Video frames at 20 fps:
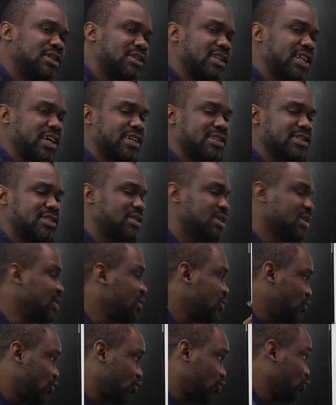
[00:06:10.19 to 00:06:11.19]
that
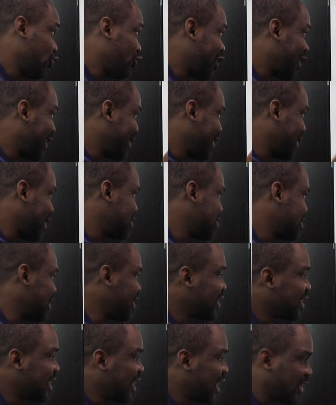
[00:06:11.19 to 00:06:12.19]
you are
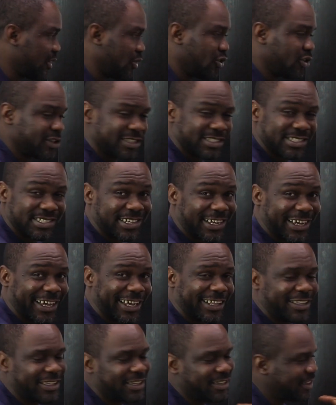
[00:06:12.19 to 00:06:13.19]
getting
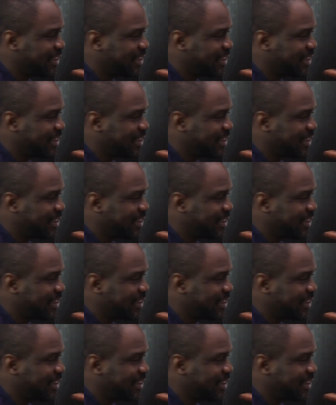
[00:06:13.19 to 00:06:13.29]
alongside